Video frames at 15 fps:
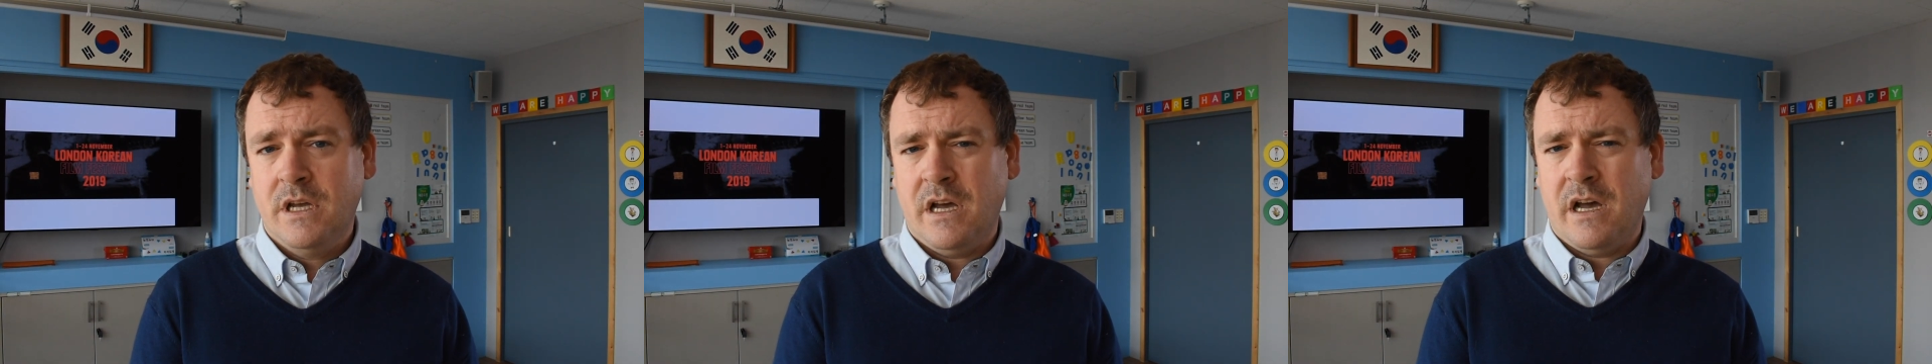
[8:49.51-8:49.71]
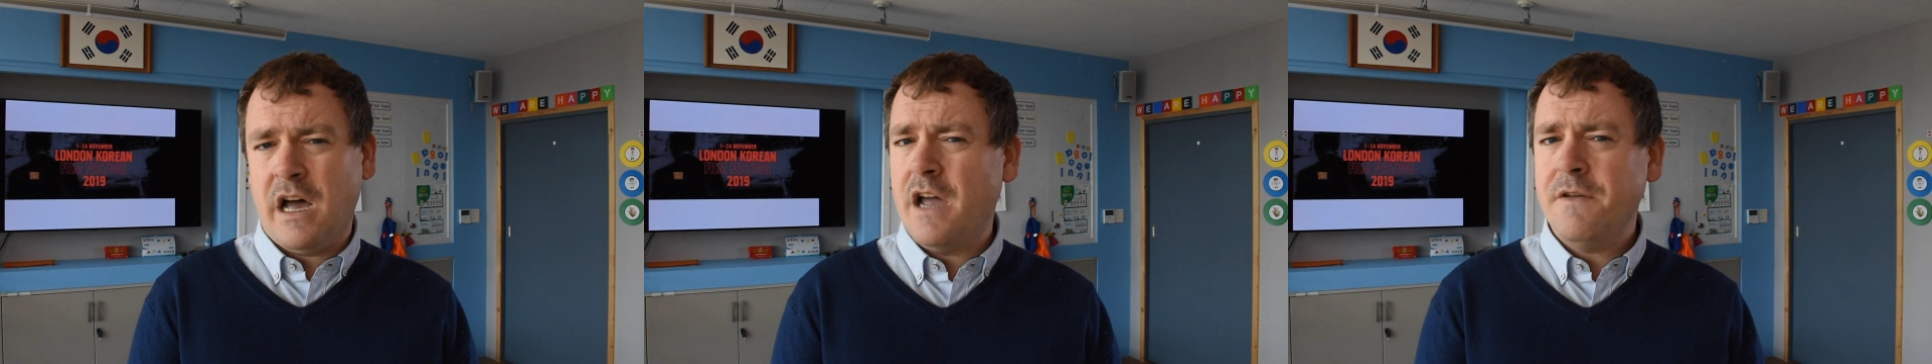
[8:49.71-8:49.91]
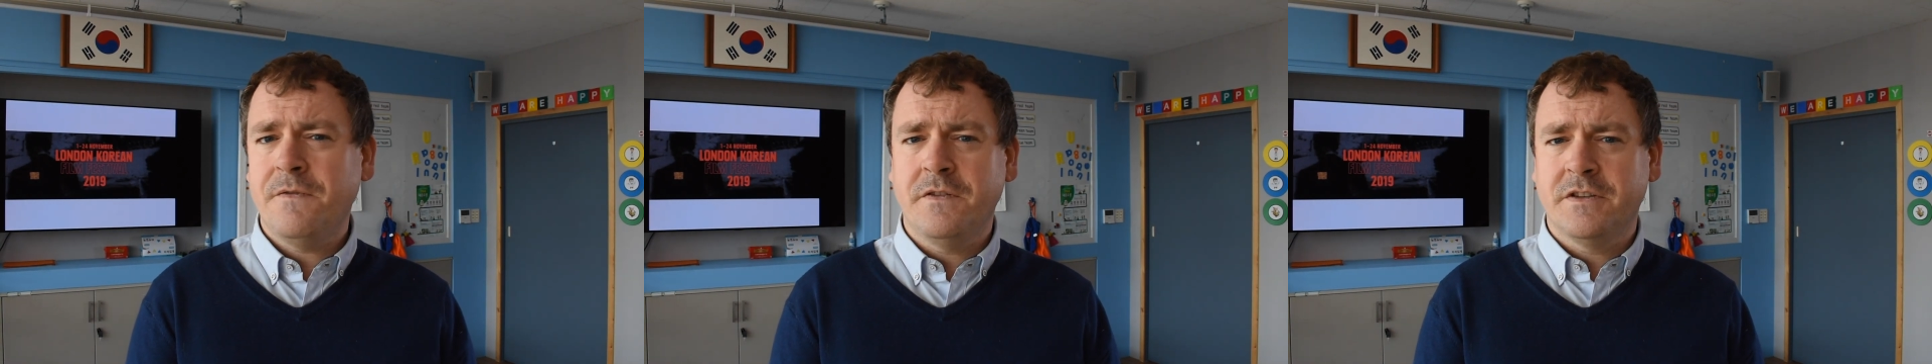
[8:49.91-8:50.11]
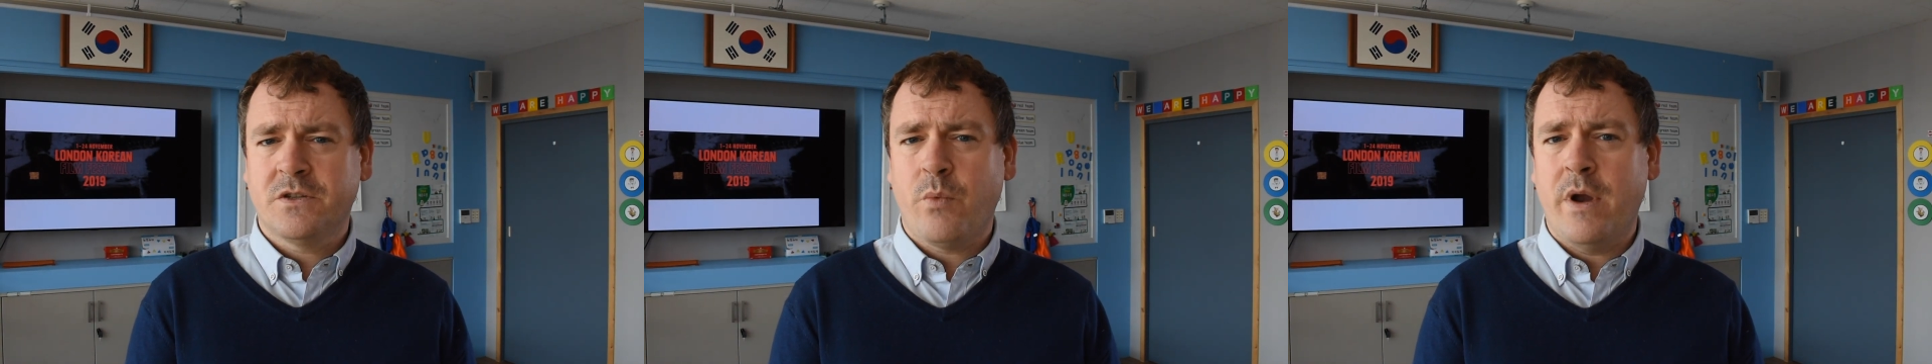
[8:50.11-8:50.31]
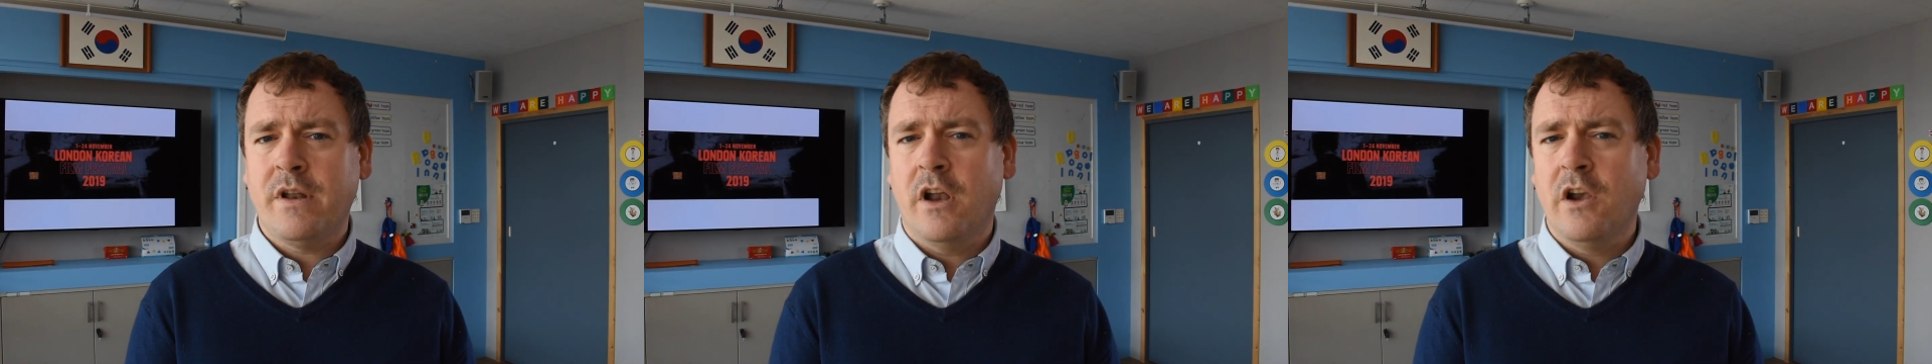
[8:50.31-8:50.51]
I
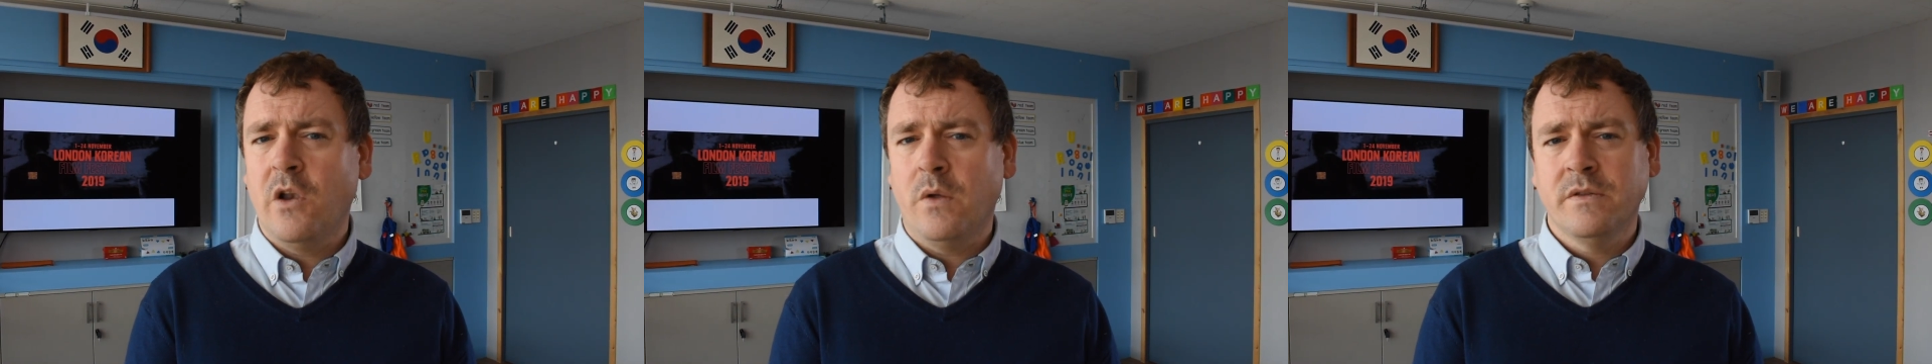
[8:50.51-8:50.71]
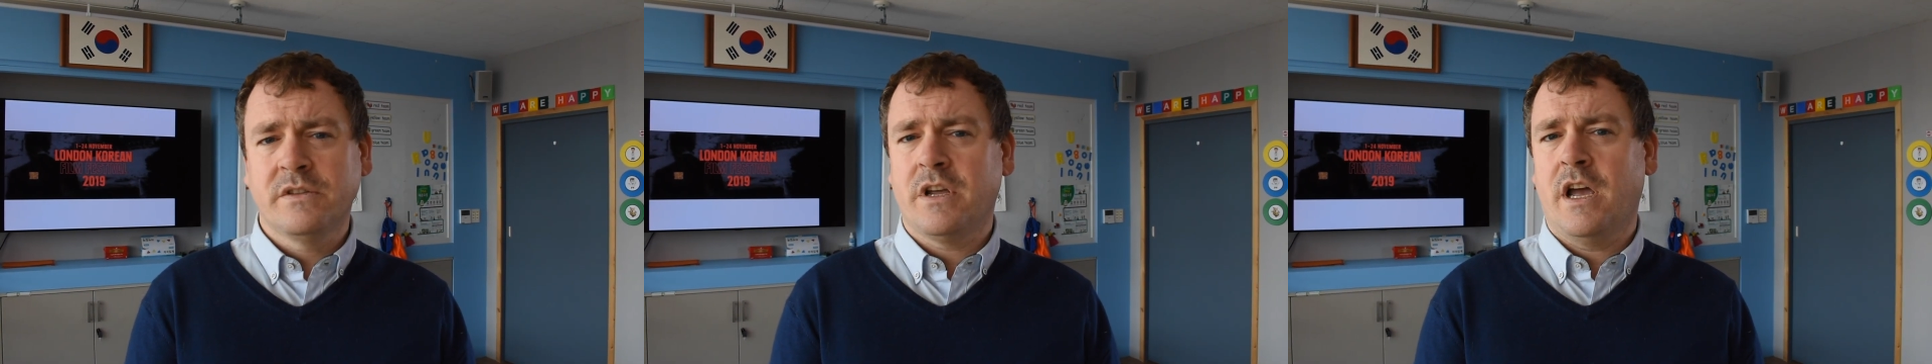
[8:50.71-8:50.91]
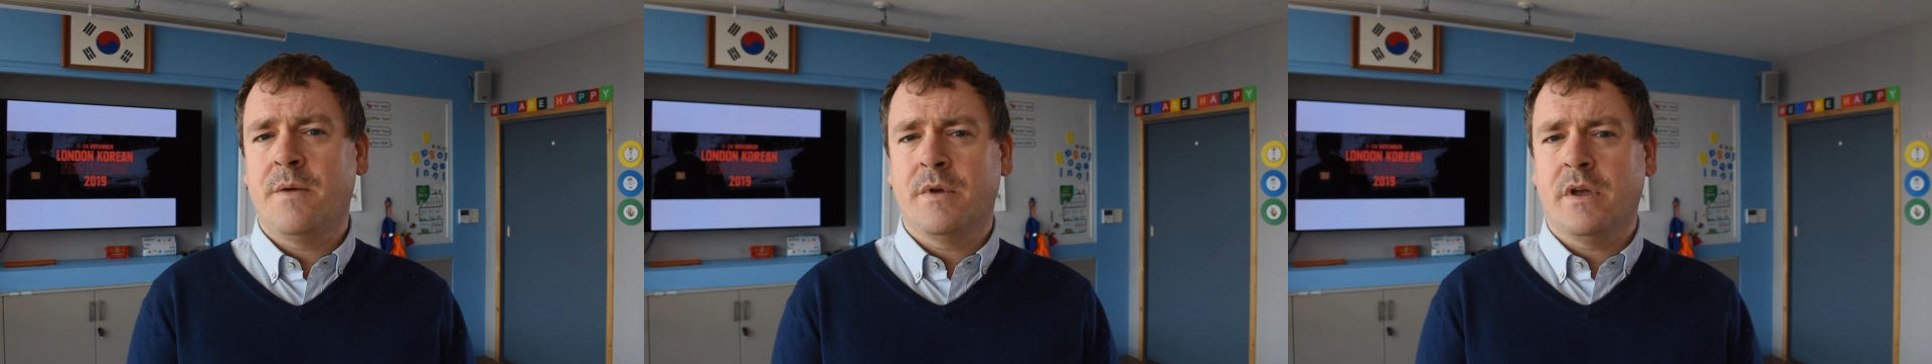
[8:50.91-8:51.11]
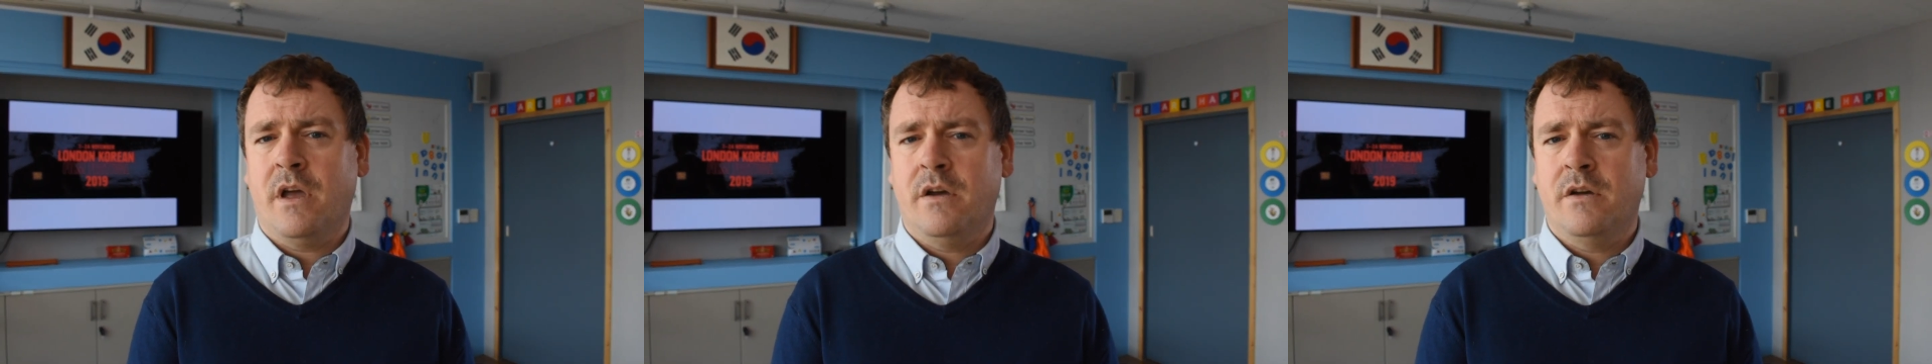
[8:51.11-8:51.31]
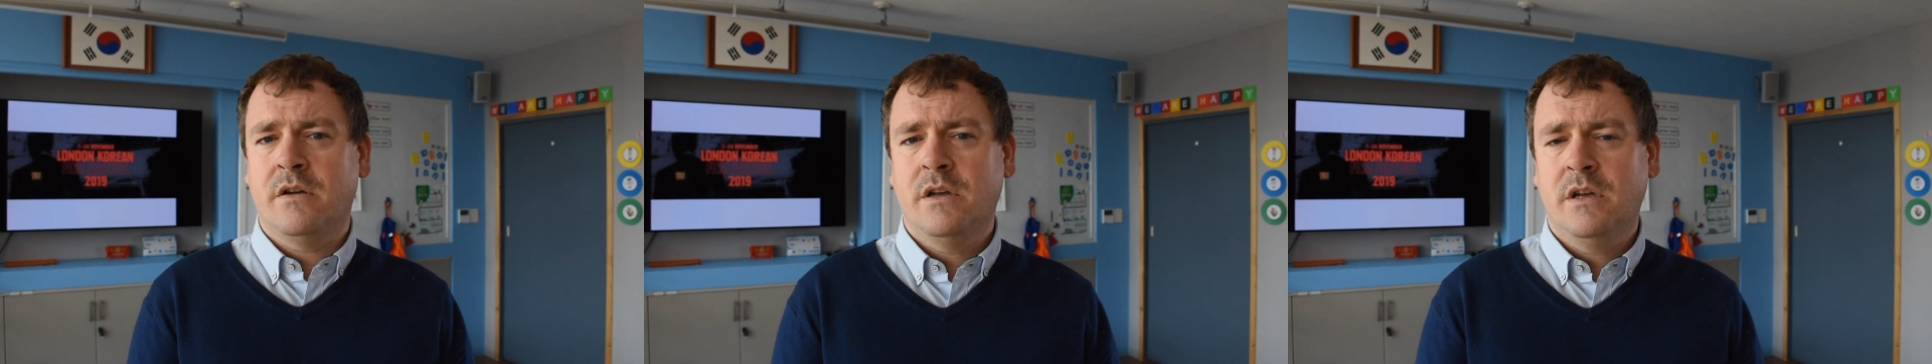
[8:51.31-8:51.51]
first went a long time
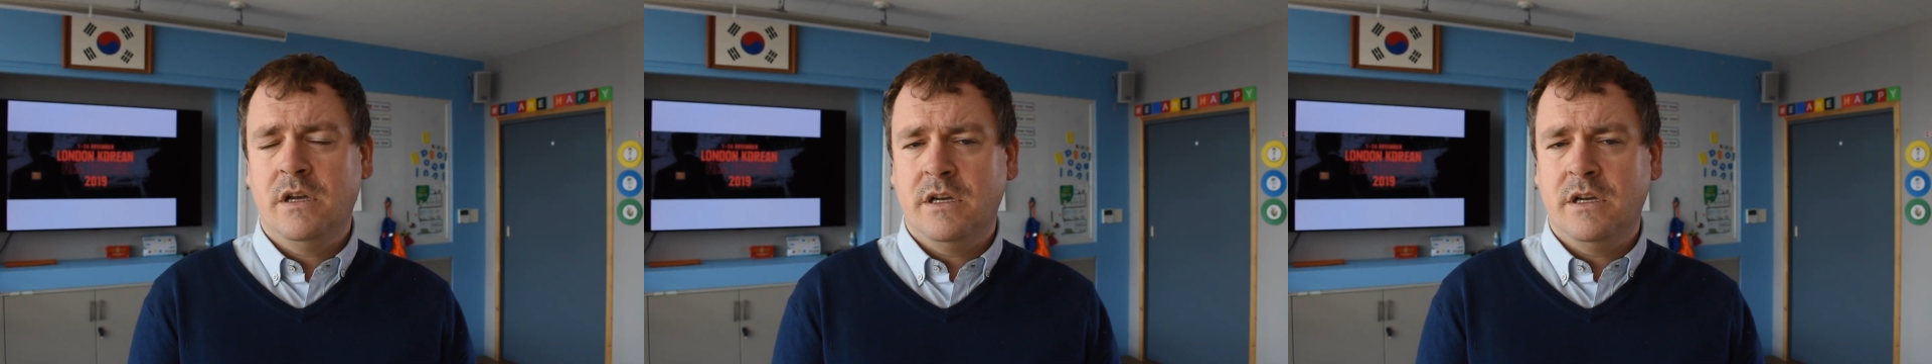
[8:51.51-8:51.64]
ago